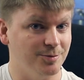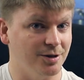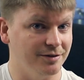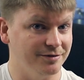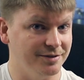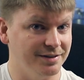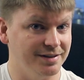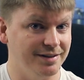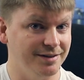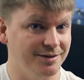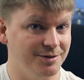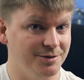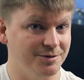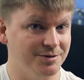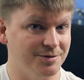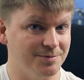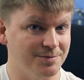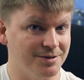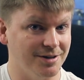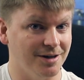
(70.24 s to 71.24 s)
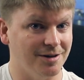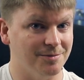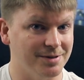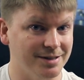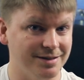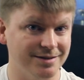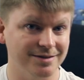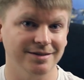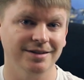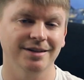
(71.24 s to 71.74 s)
Marvel did do some
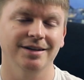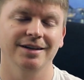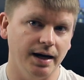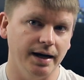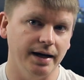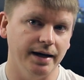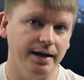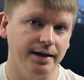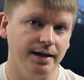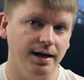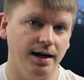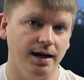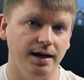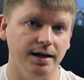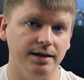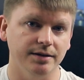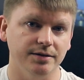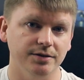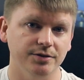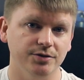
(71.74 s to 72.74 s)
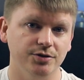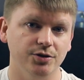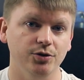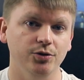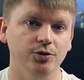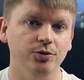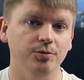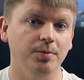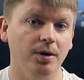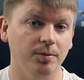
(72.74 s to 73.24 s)
zombies. I got
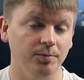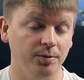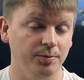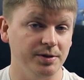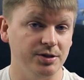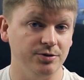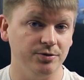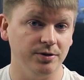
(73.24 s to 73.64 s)
2 bumblebee